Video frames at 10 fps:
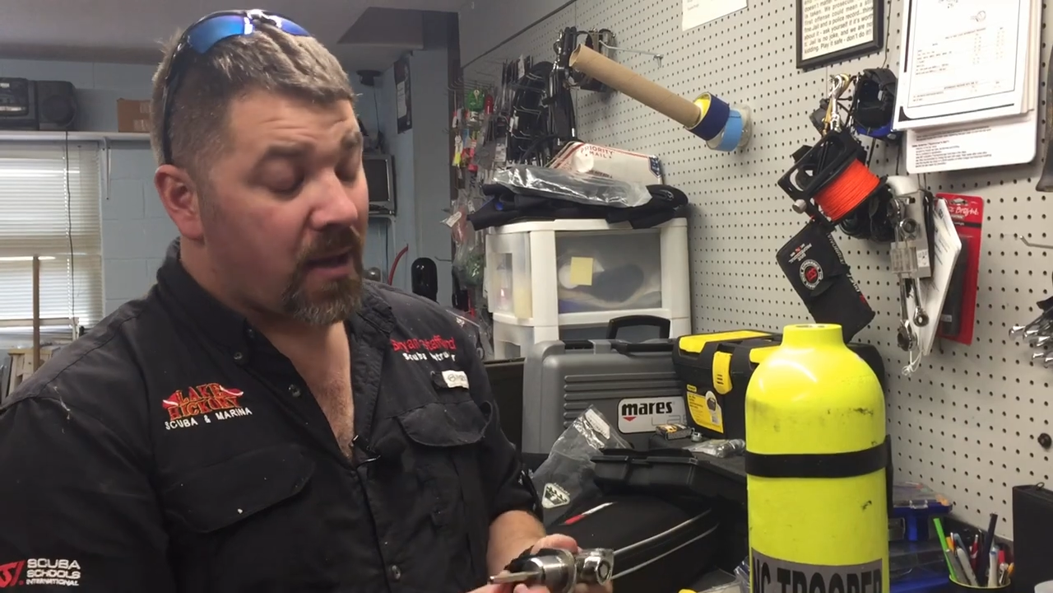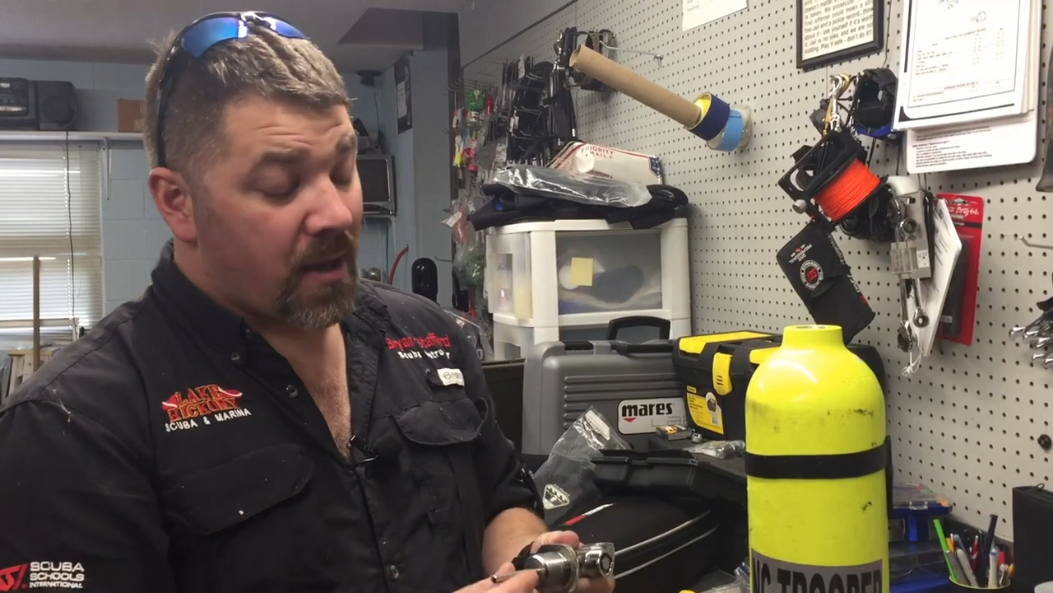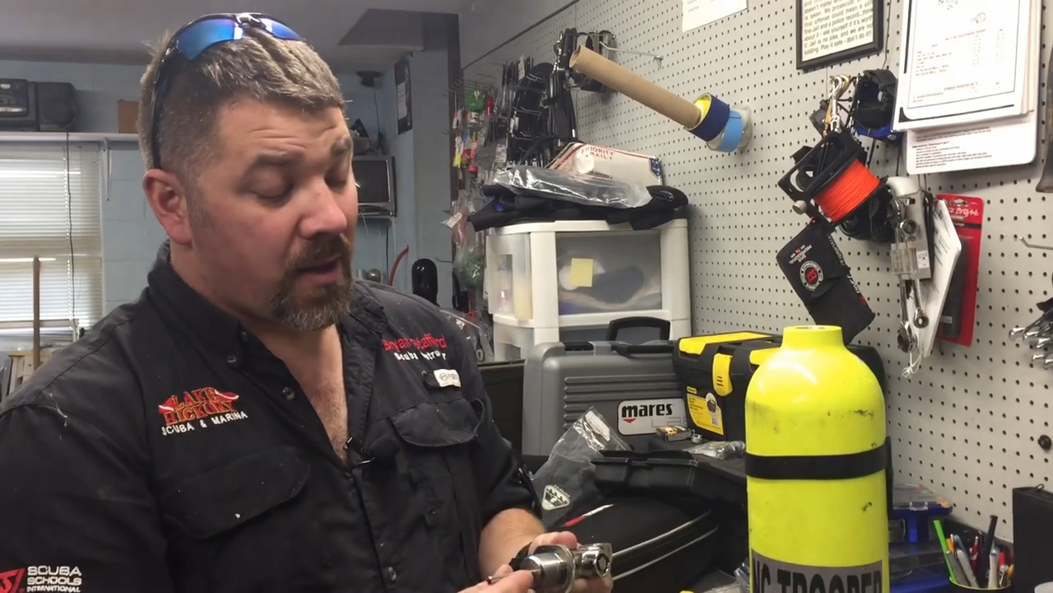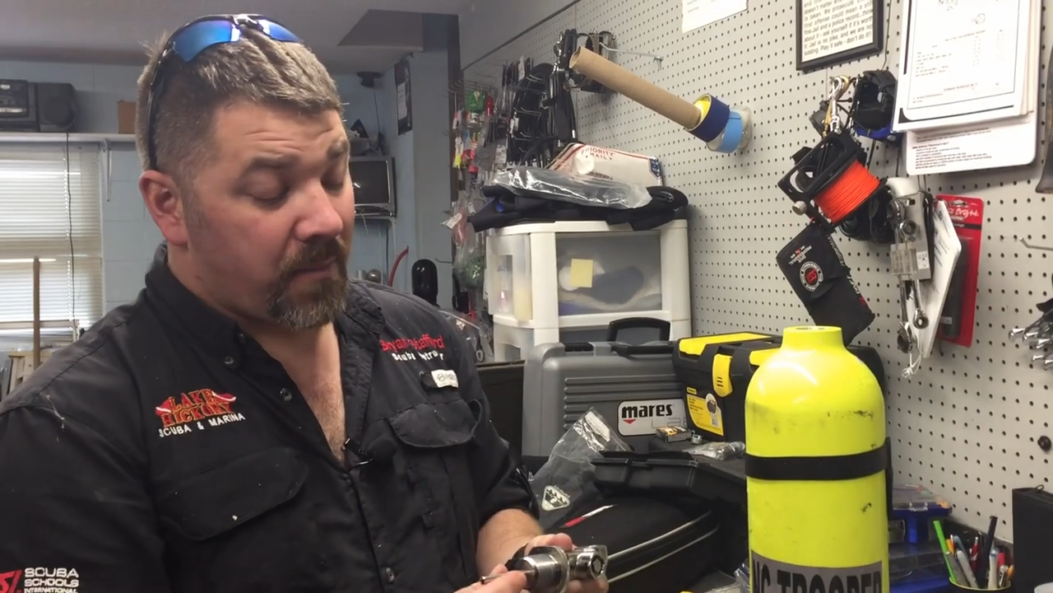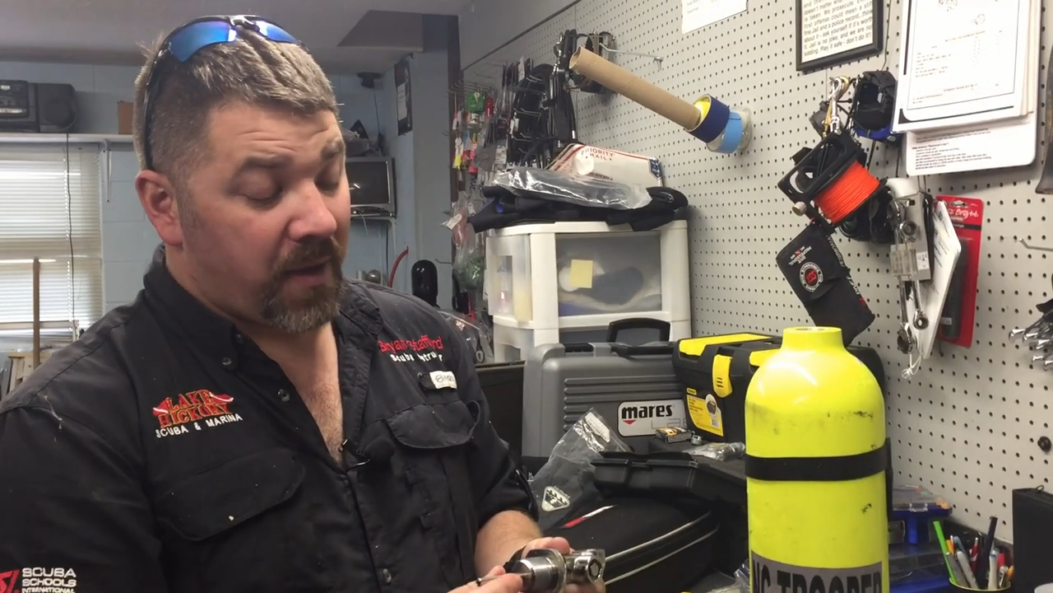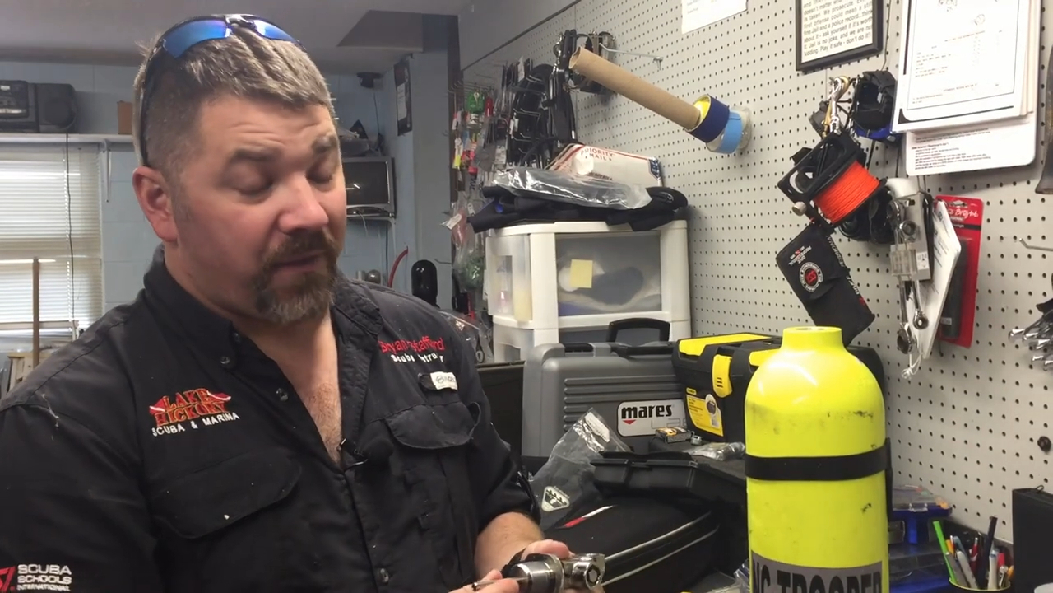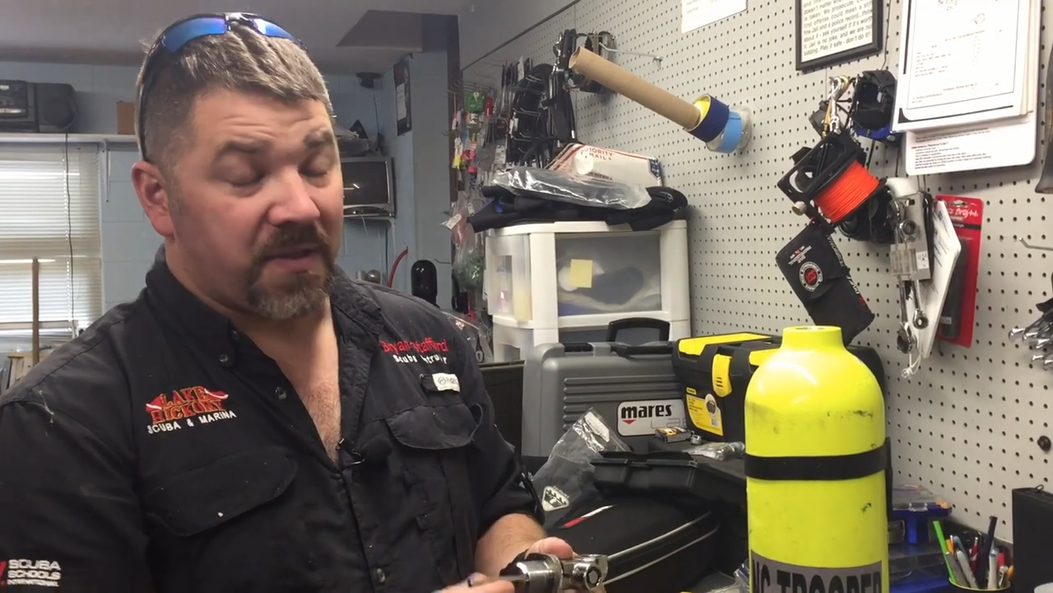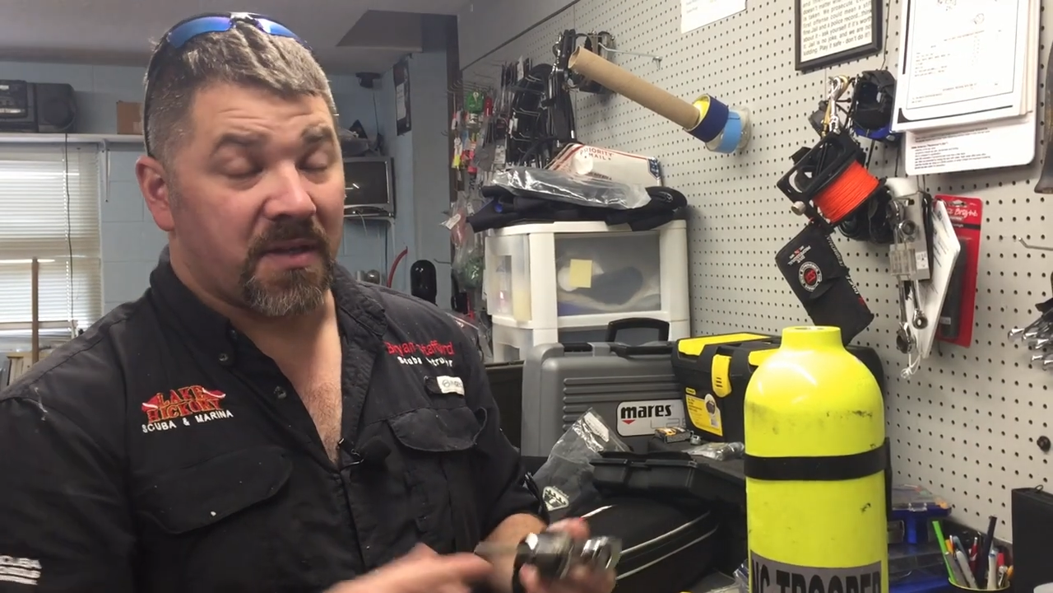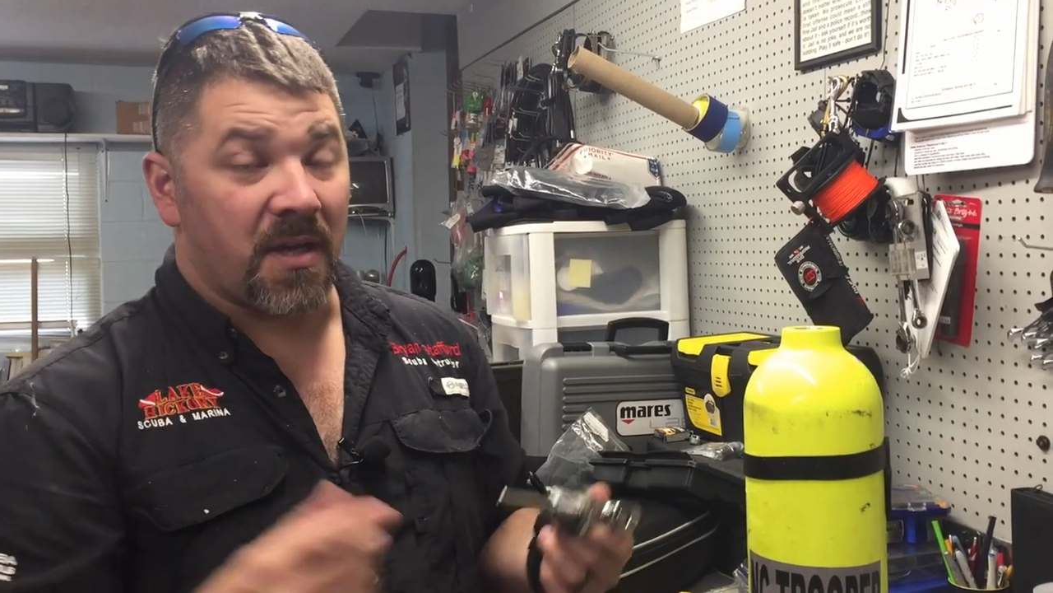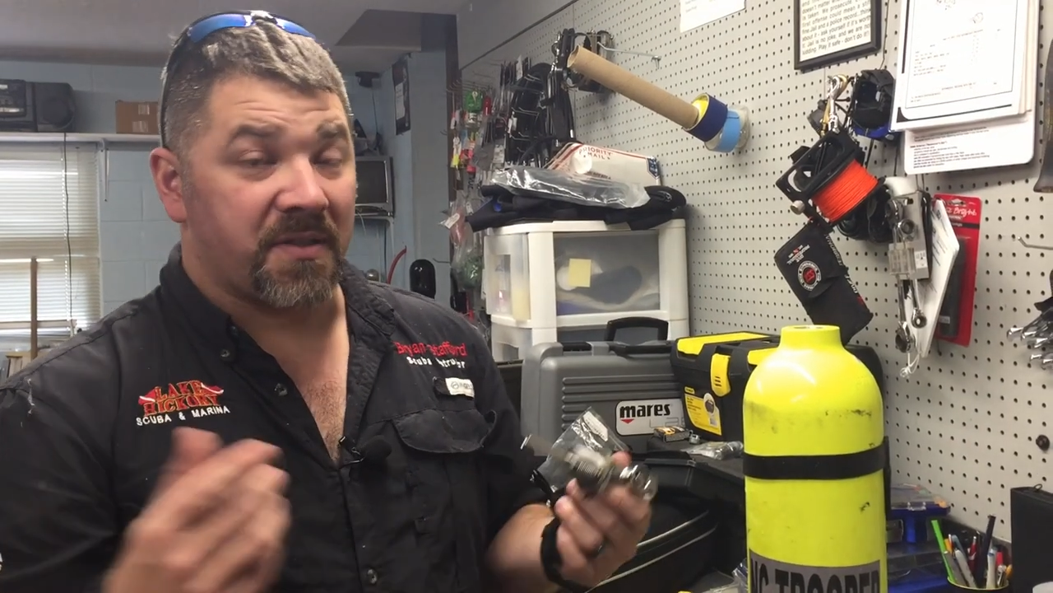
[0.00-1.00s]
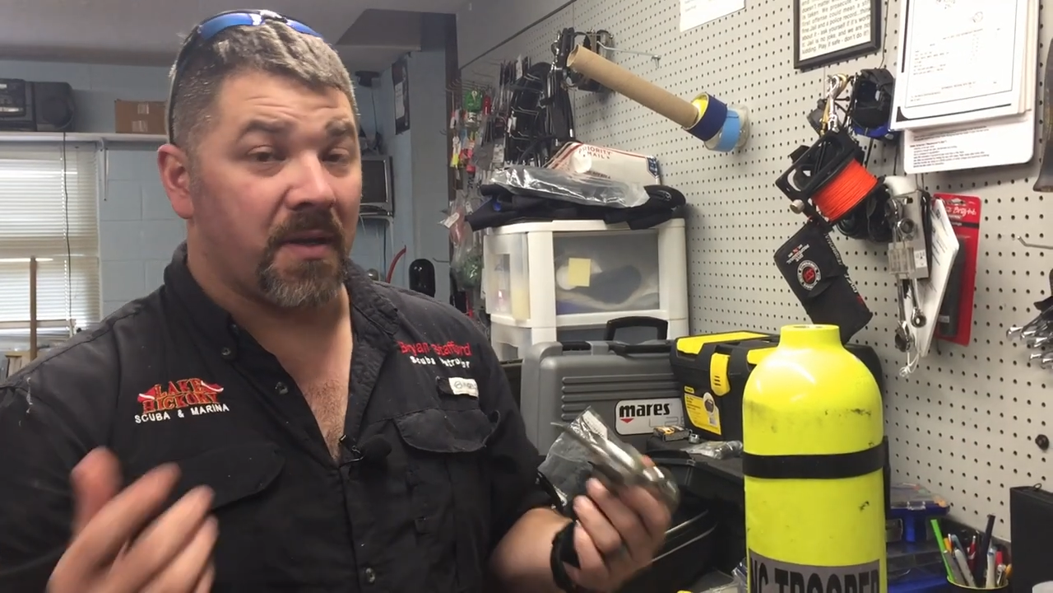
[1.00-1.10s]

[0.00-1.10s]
Um, if it's not